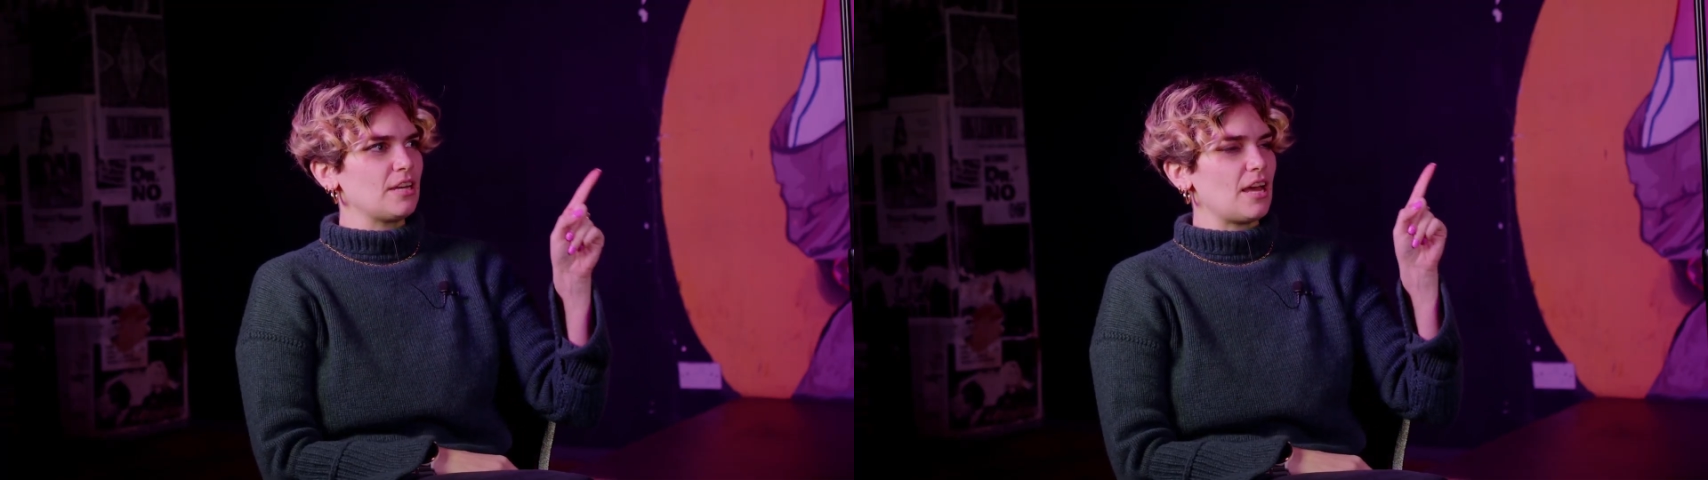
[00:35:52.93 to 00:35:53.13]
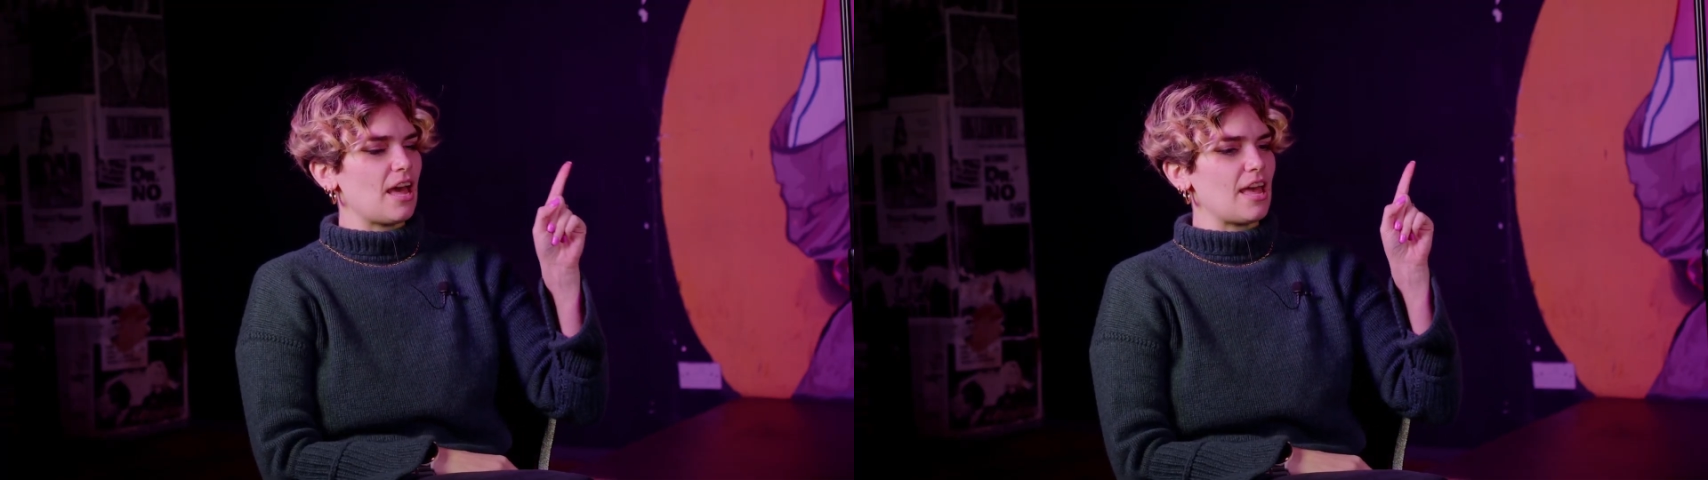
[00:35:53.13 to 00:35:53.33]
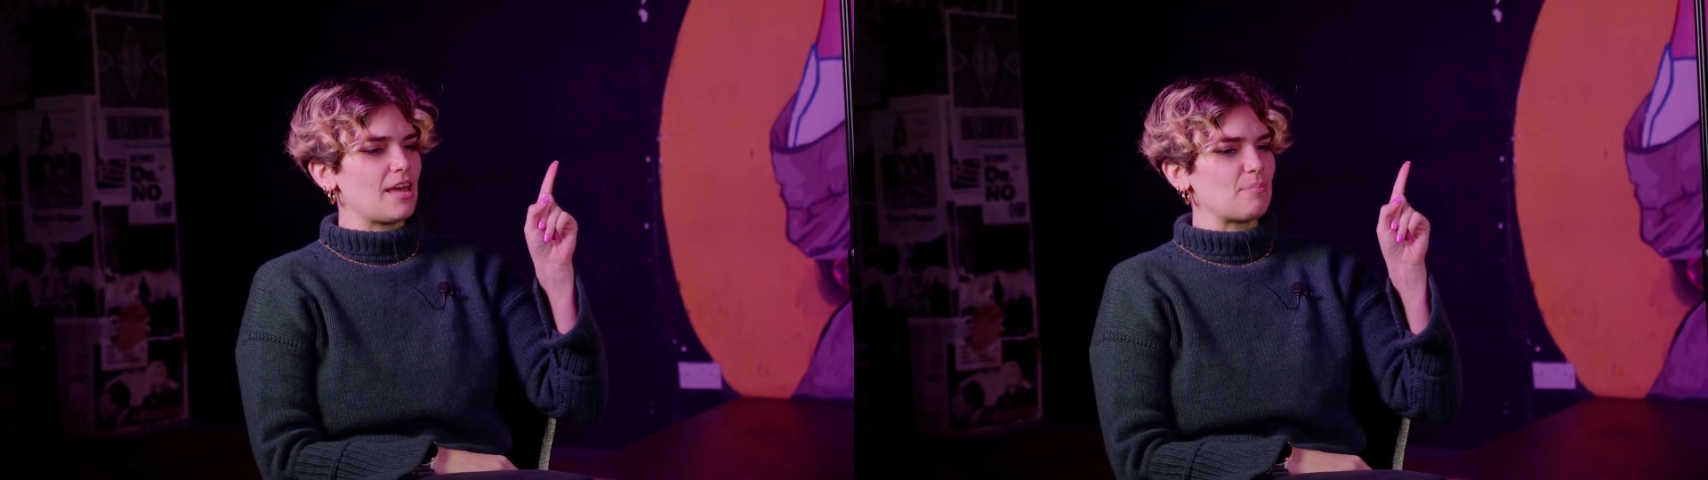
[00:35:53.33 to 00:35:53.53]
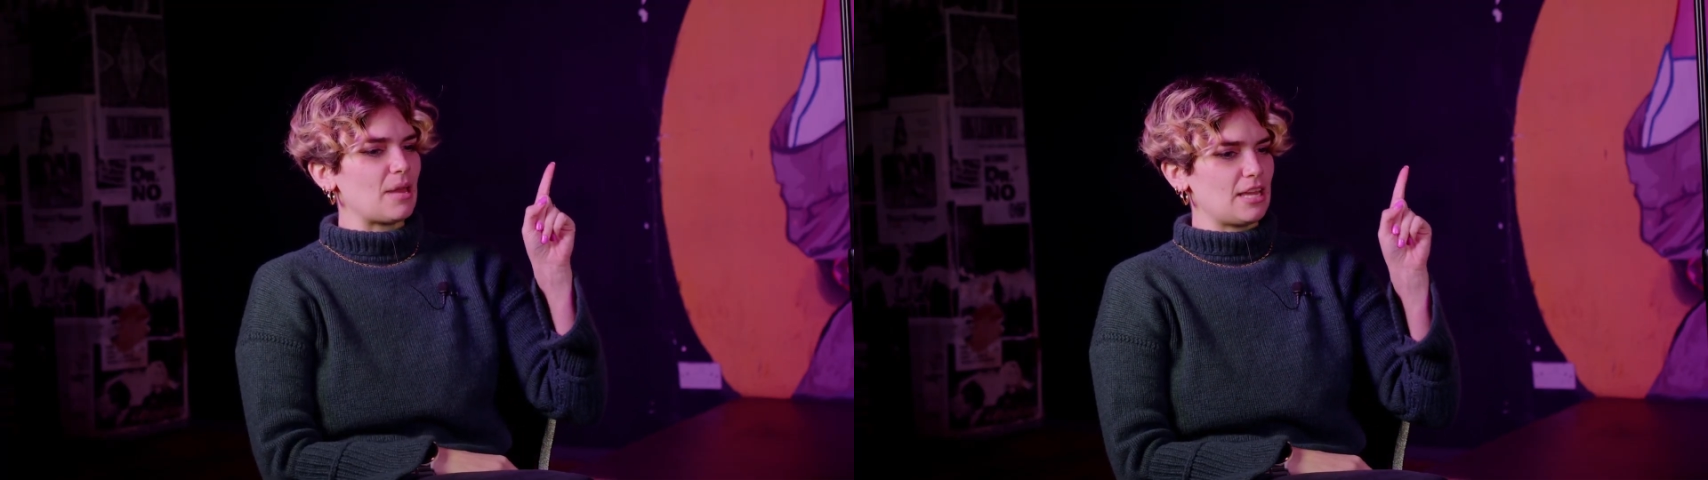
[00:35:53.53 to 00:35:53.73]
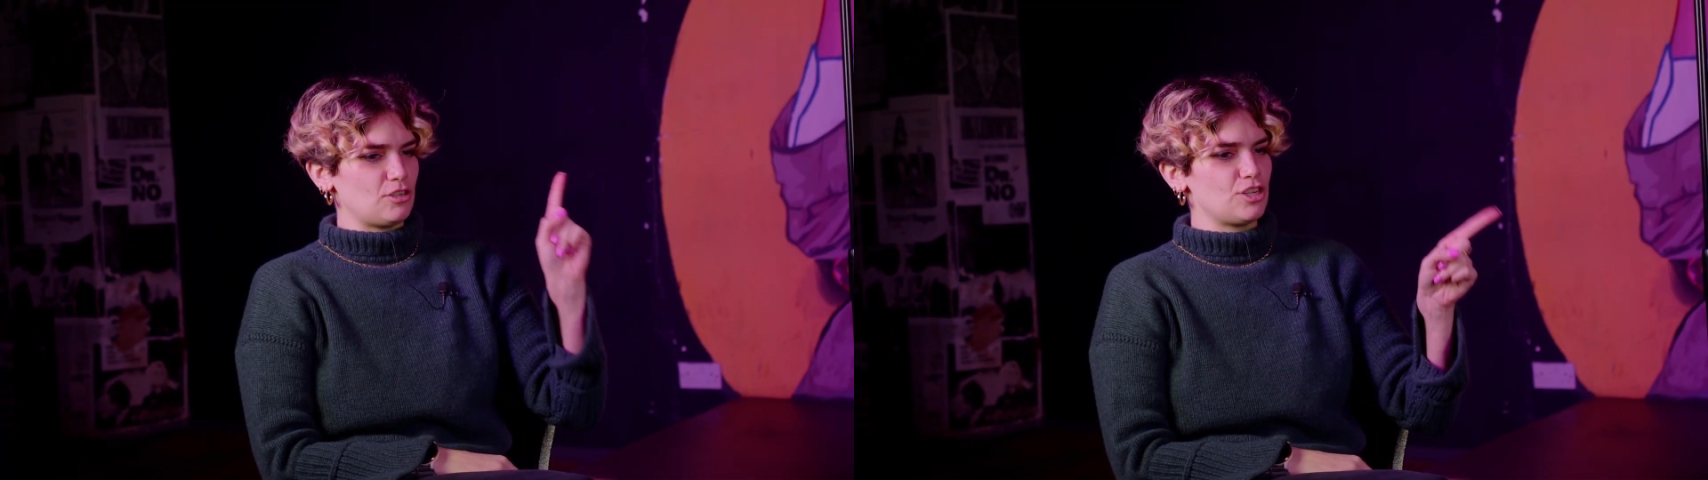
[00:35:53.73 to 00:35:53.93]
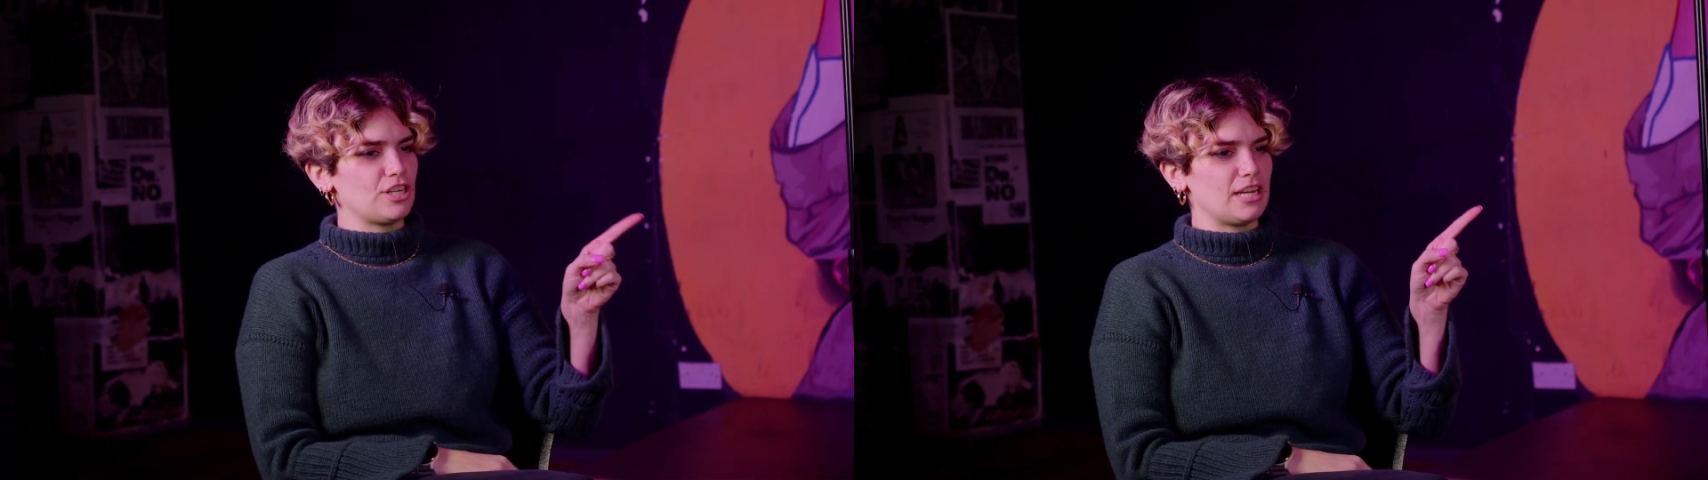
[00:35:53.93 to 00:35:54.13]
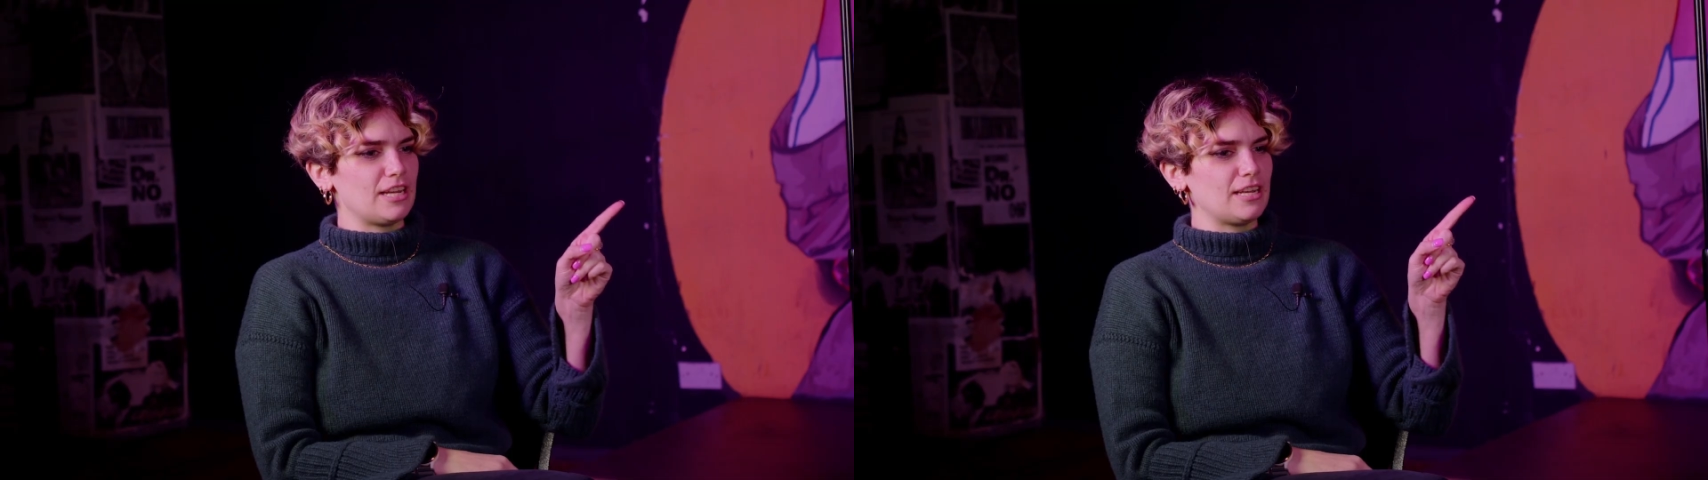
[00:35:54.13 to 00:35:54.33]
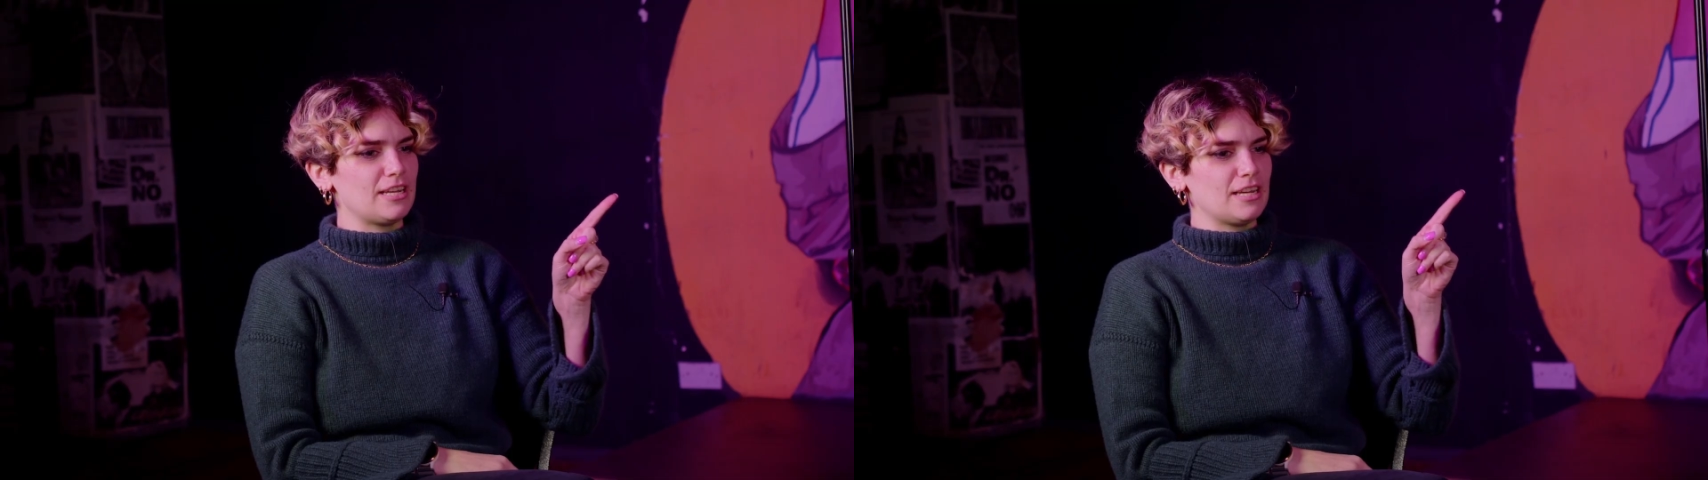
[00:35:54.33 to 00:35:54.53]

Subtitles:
and she's